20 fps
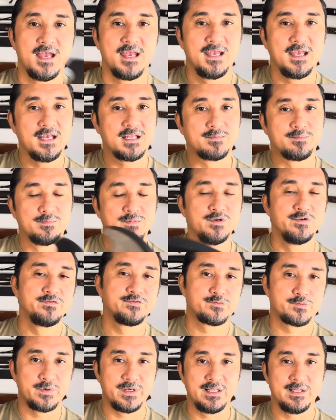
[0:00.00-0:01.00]
It
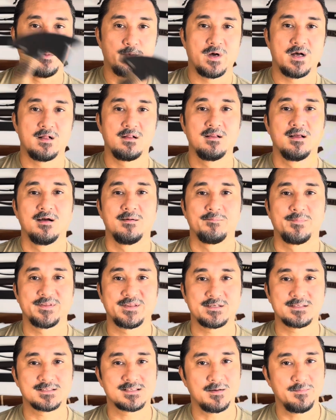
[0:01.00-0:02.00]
moves really well, but
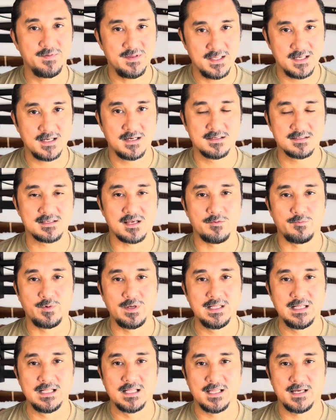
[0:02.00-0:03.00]
there's something else I
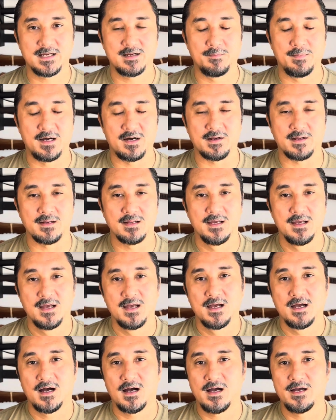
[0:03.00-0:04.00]
really like about it.
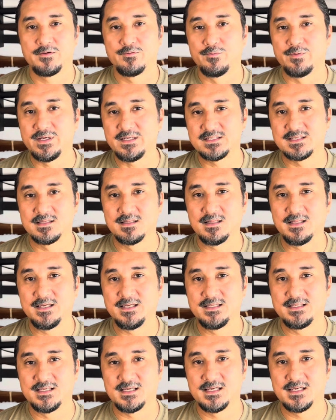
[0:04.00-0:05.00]
I recently
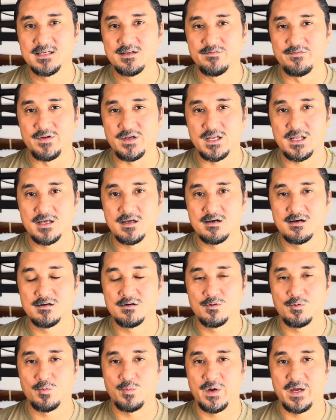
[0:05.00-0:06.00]
did a video
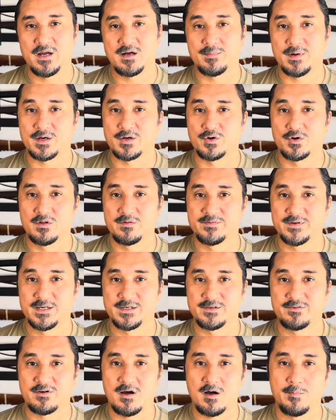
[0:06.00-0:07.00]
where my
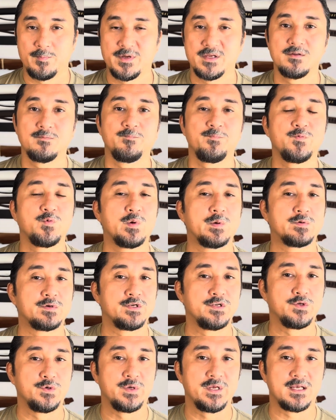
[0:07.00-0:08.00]
girlfriend Robin, we were
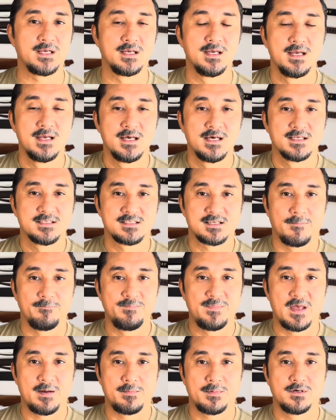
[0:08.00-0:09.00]
doing some
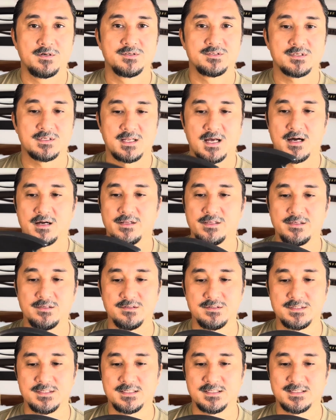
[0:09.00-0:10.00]
demos on how to
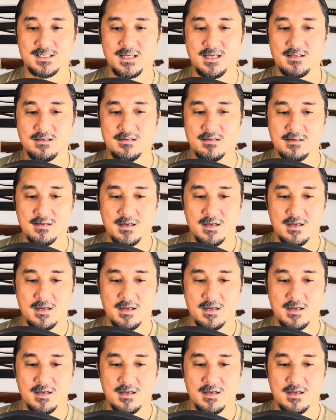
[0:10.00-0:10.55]
use this, and